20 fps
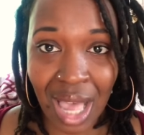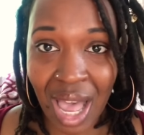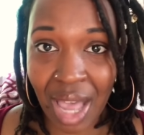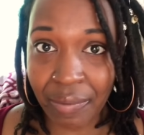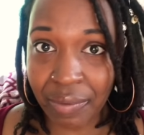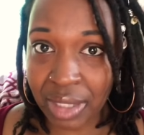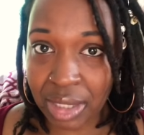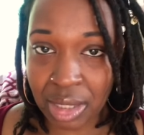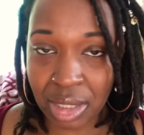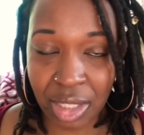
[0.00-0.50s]

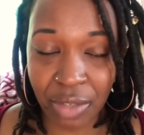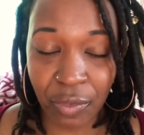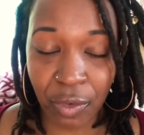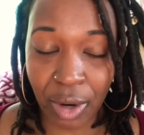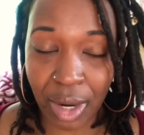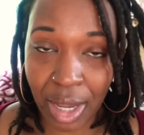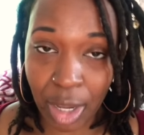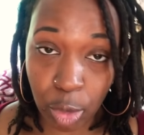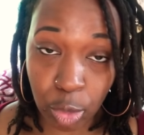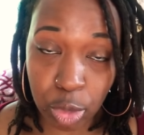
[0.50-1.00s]
obviously
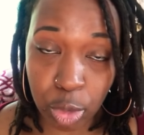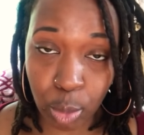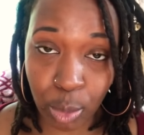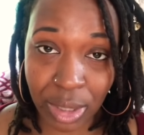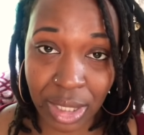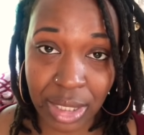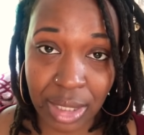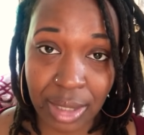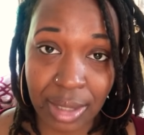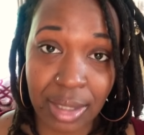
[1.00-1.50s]
for health
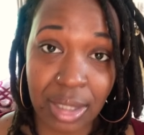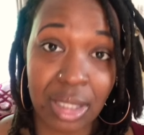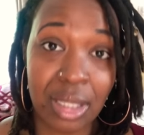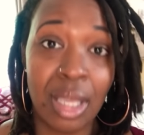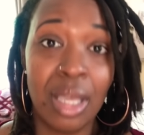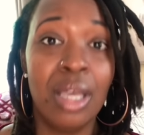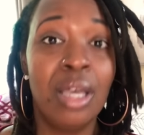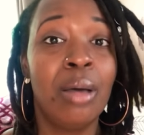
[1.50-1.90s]
reasons.